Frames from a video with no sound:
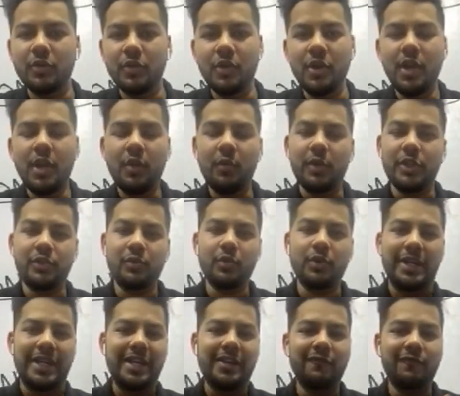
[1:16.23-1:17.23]
which would
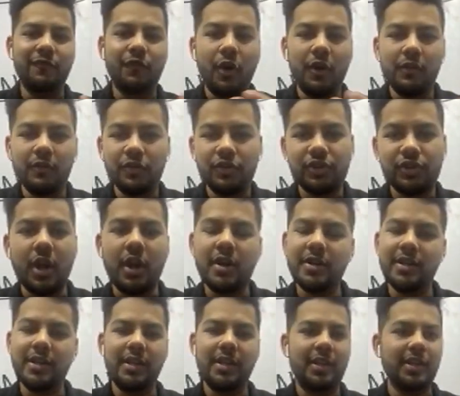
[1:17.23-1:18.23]
involve
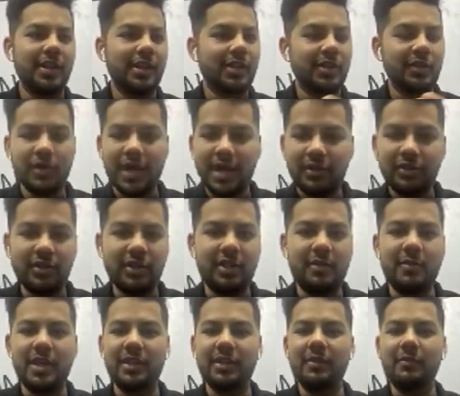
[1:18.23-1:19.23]
sharding and it would actually
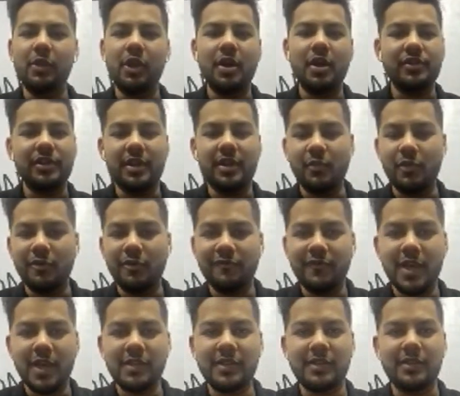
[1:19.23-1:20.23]
make the blockchain more
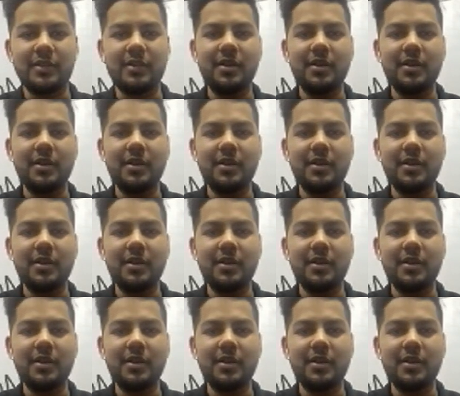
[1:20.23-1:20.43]
faster.